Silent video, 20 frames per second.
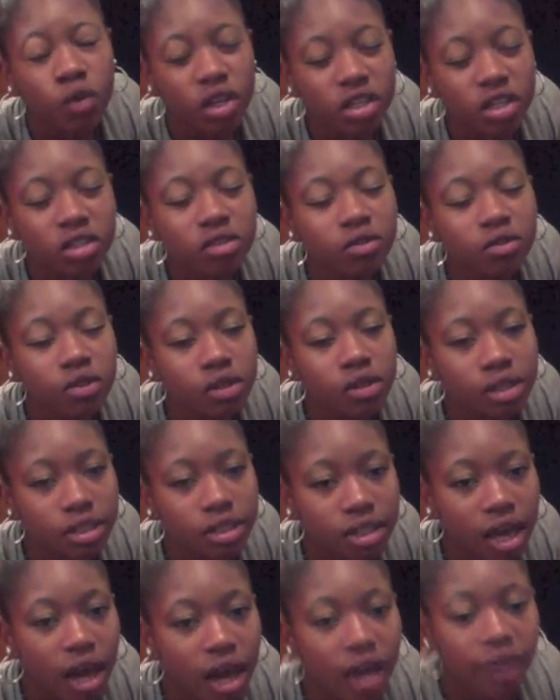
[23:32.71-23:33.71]
reaching for
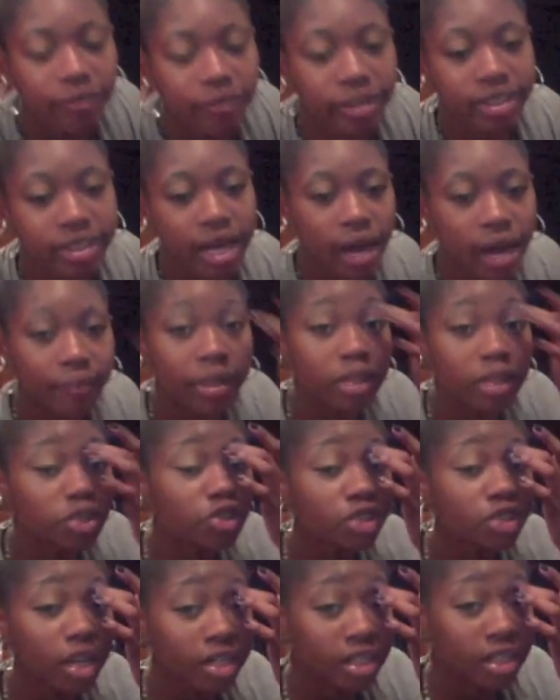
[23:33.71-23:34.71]
the sky every time
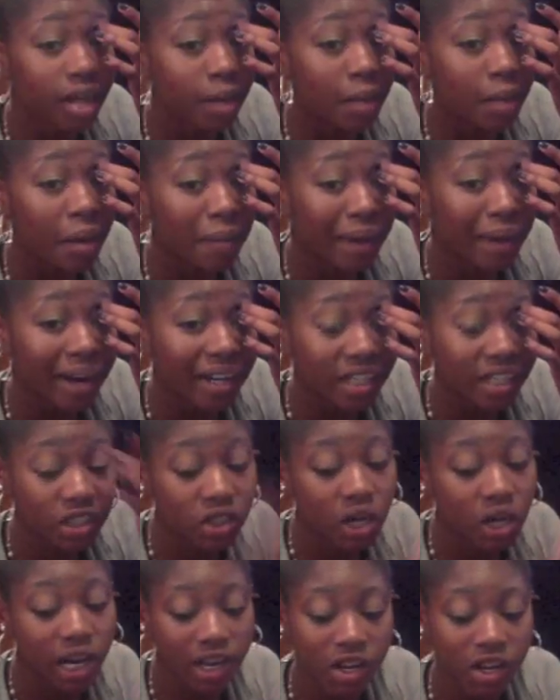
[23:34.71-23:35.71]
and stretching out my body
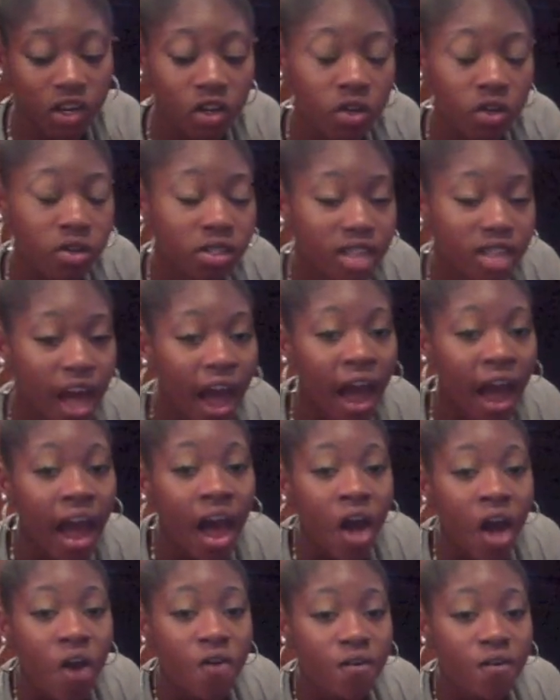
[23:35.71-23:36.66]
so I can use that